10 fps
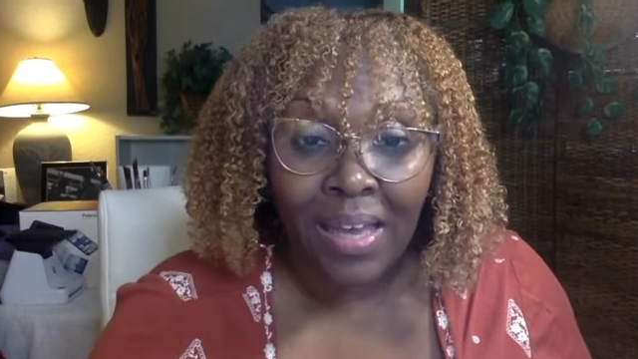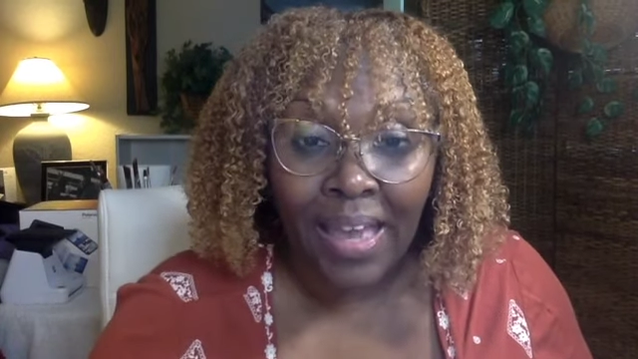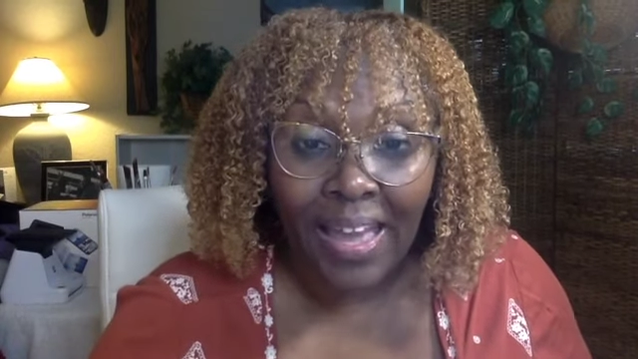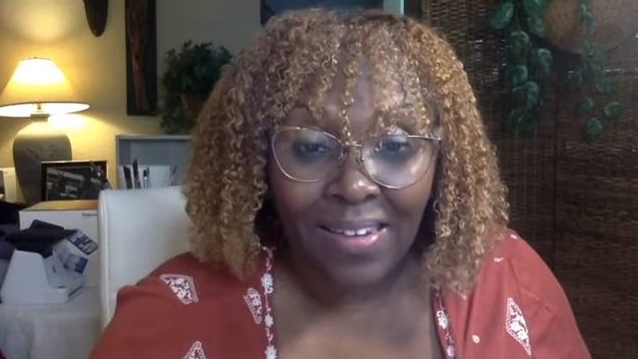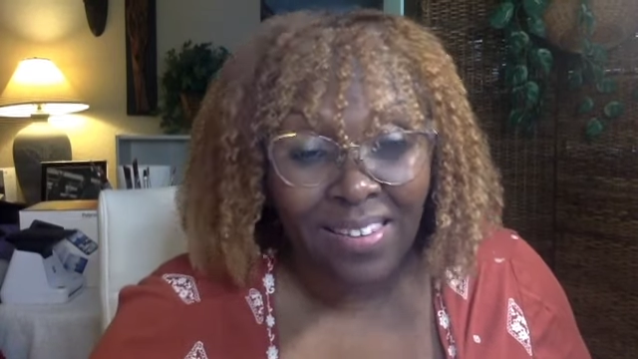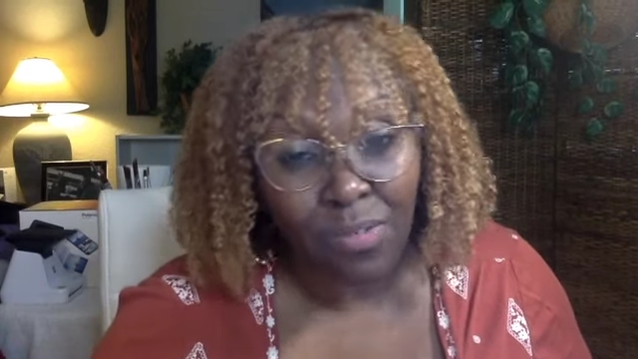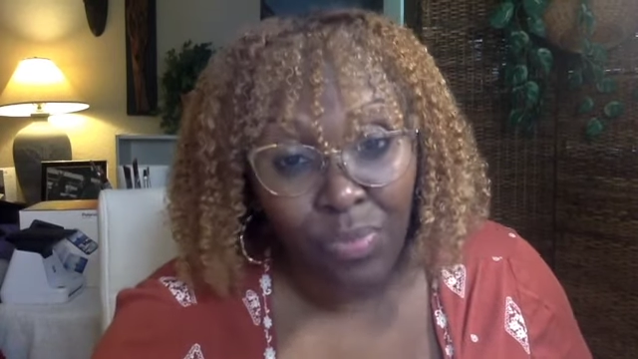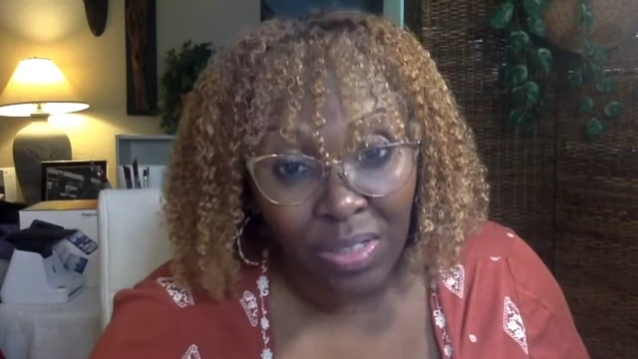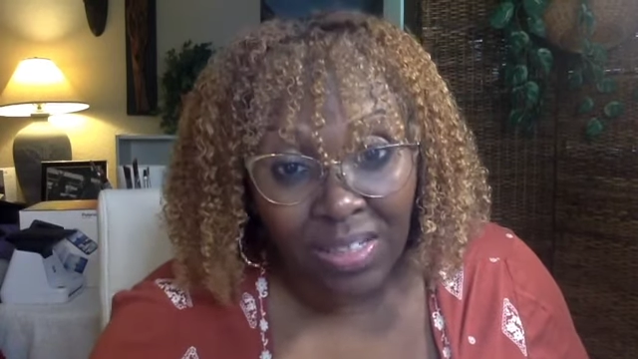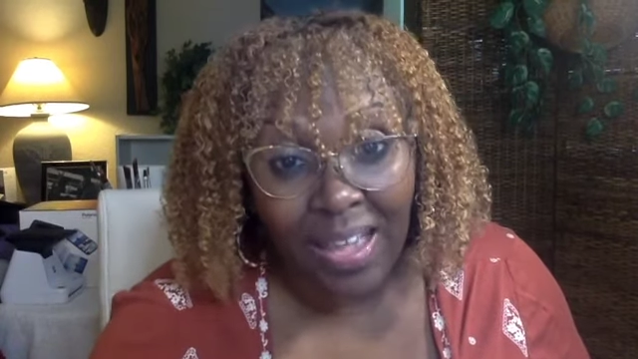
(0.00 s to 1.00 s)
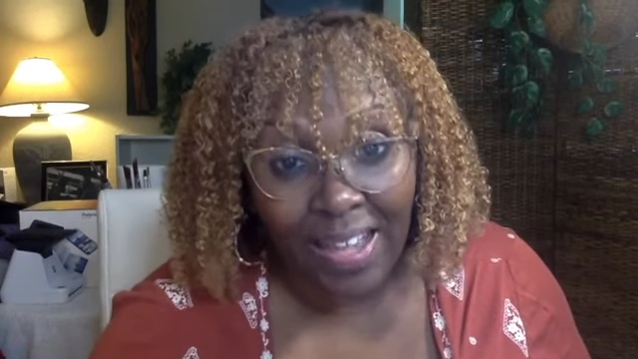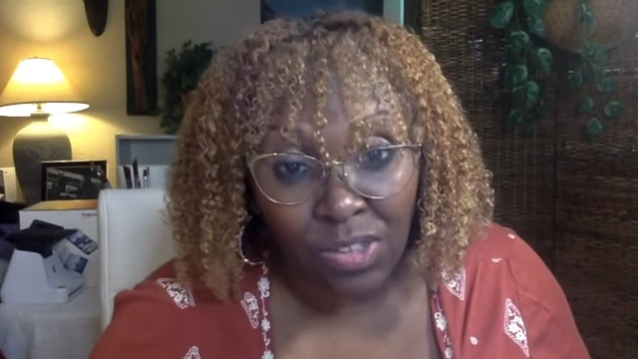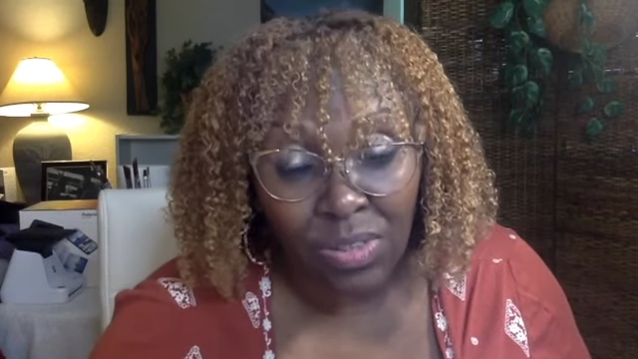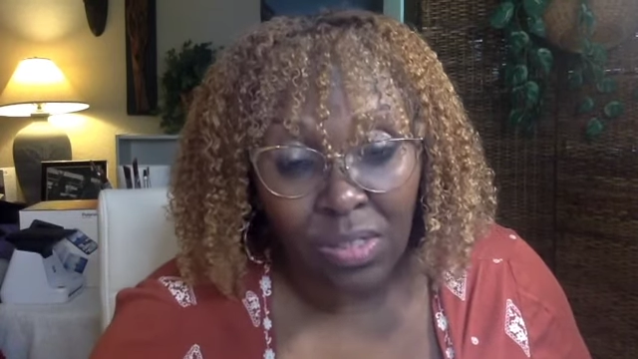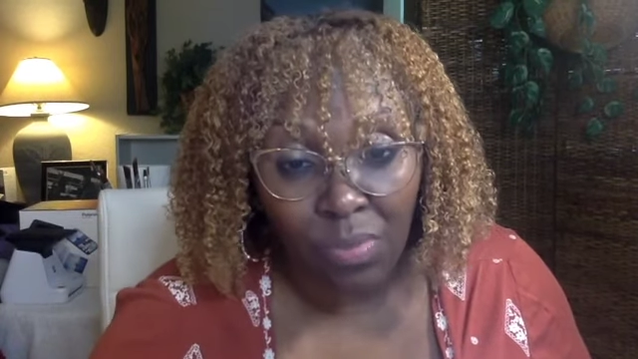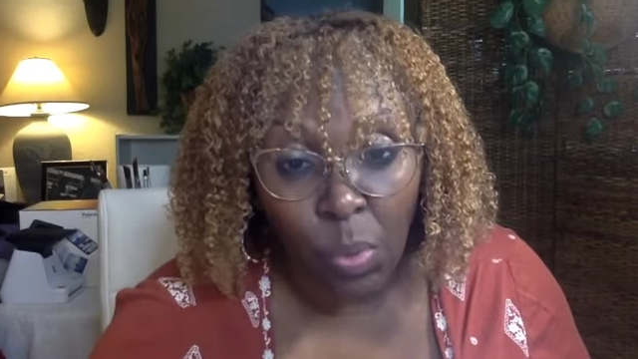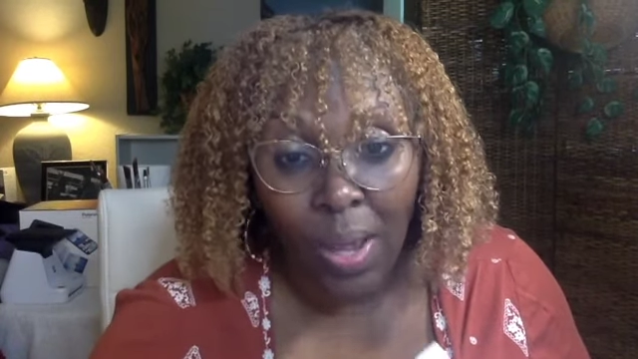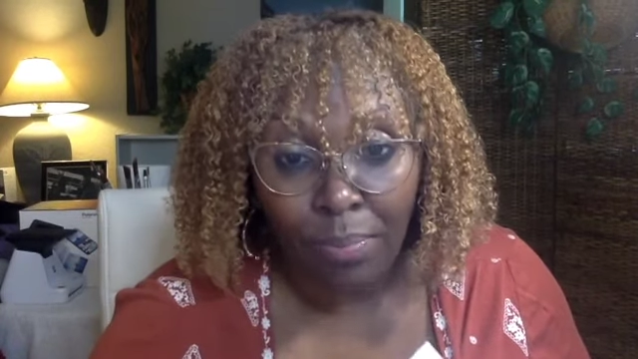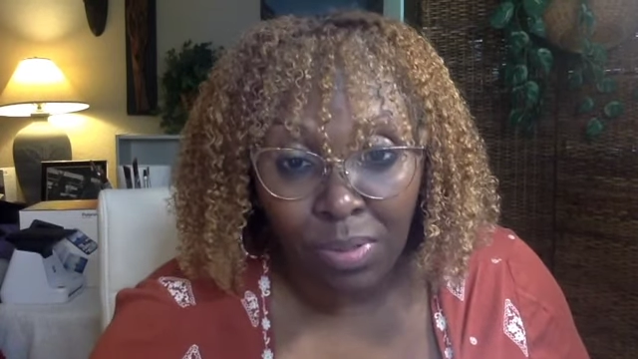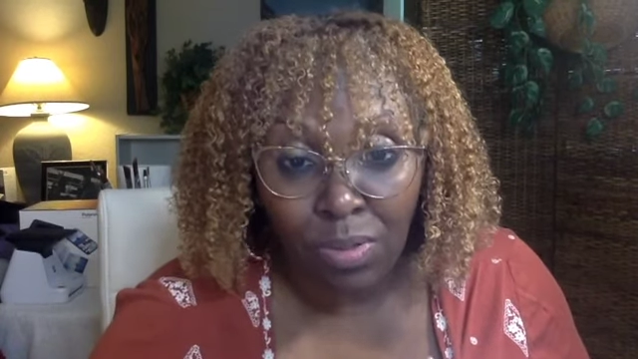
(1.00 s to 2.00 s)
and they're really actually
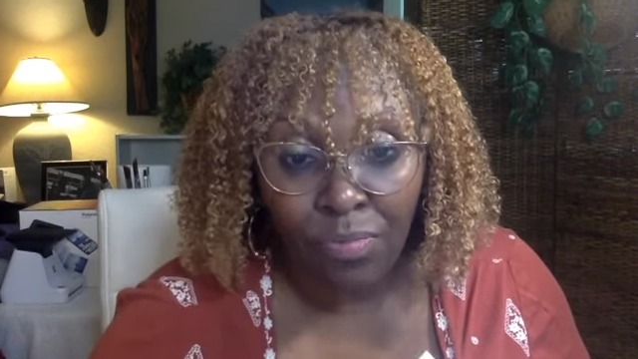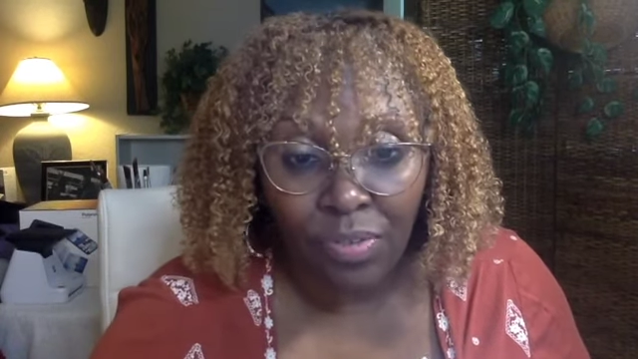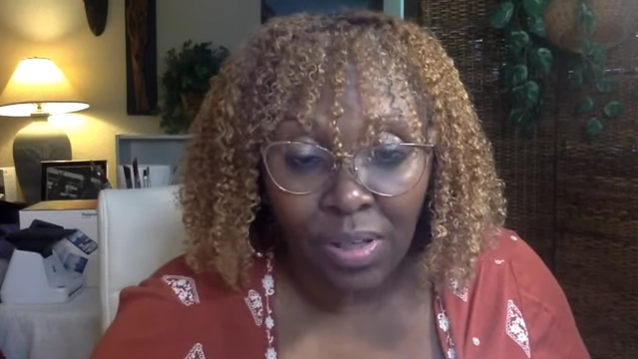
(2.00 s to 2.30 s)
quite beautiful.